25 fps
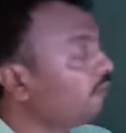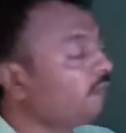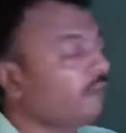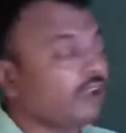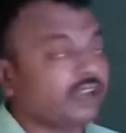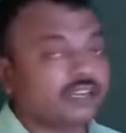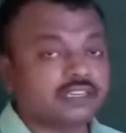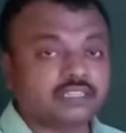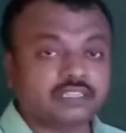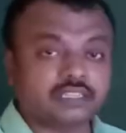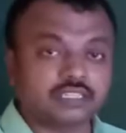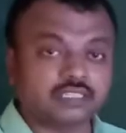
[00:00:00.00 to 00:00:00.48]

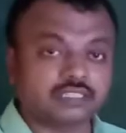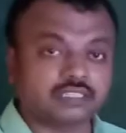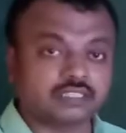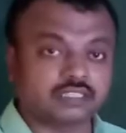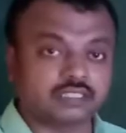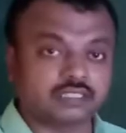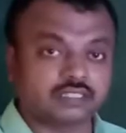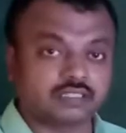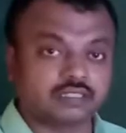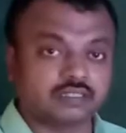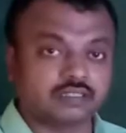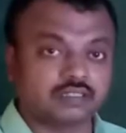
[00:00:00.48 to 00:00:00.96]

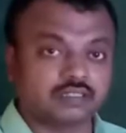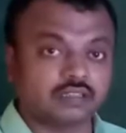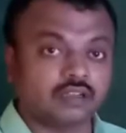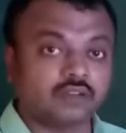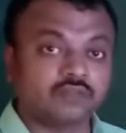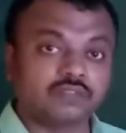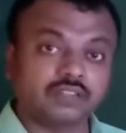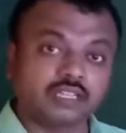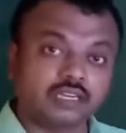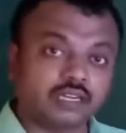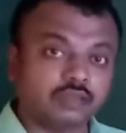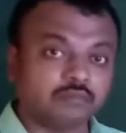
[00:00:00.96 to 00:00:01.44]
factors of
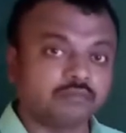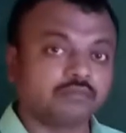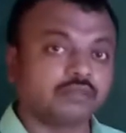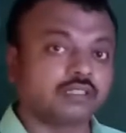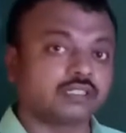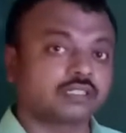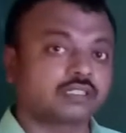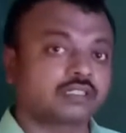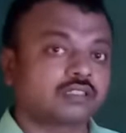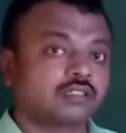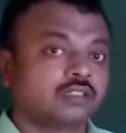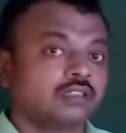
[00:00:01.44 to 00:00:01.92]
the
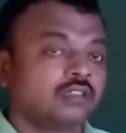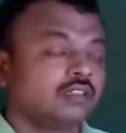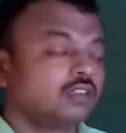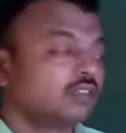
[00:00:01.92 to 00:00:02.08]
numbers.